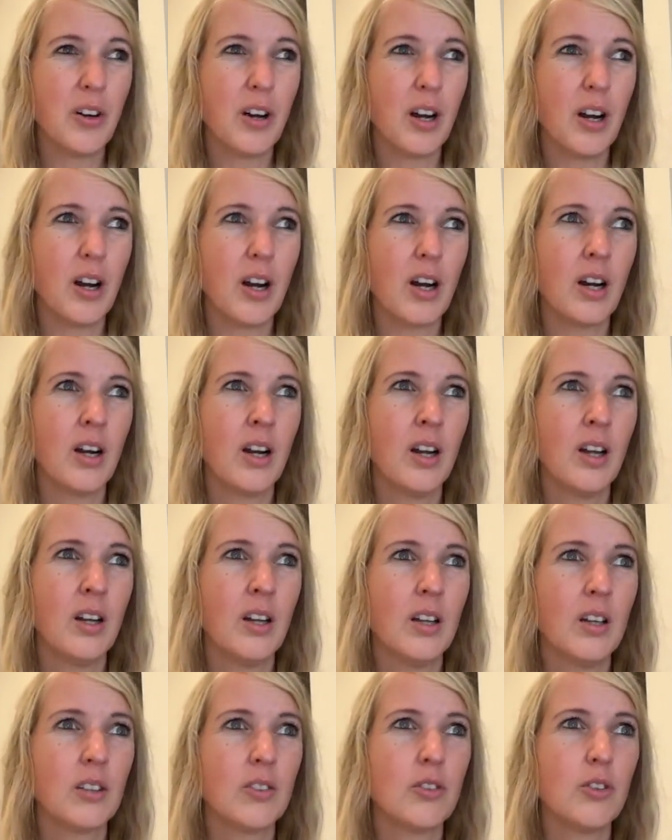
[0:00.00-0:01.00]
Or
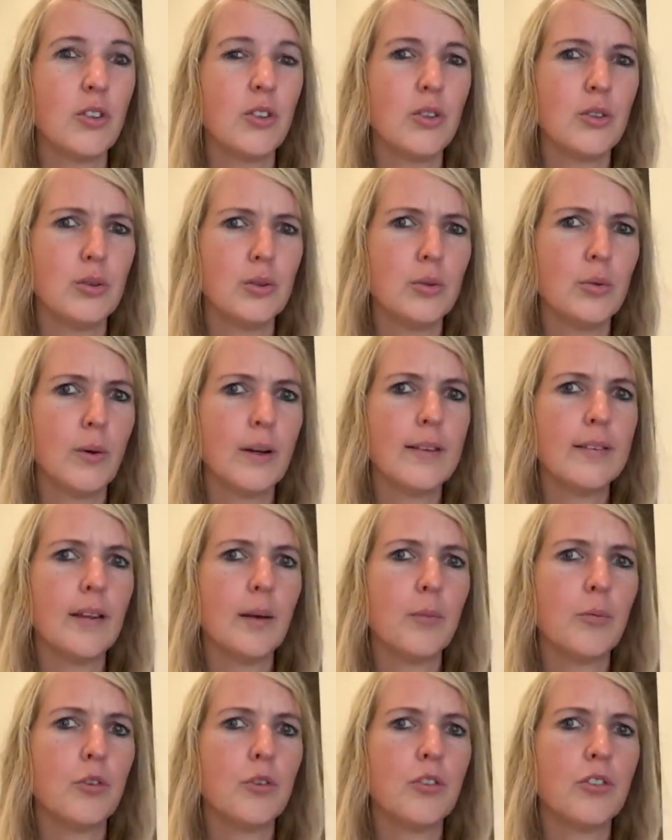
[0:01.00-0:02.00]
do you want
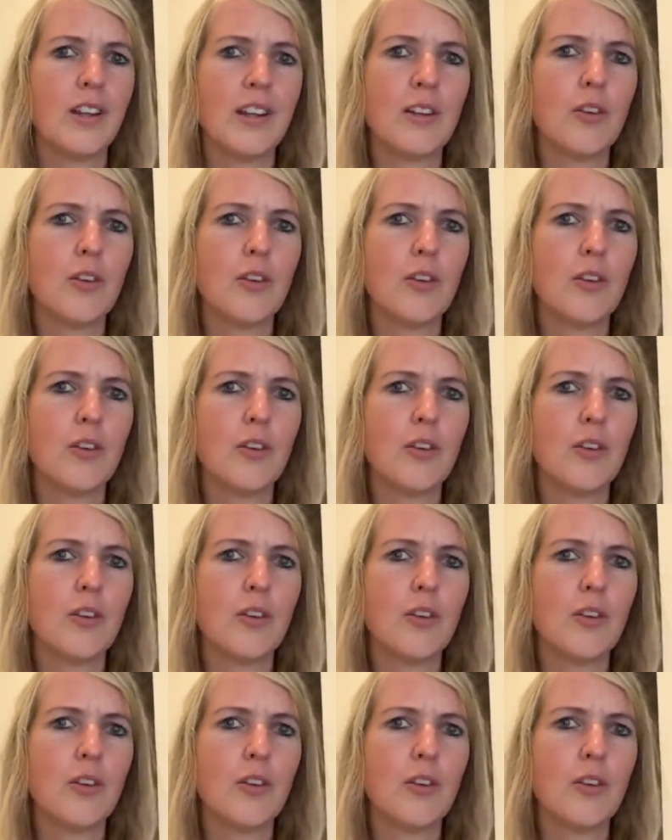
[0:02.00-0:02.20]
them to send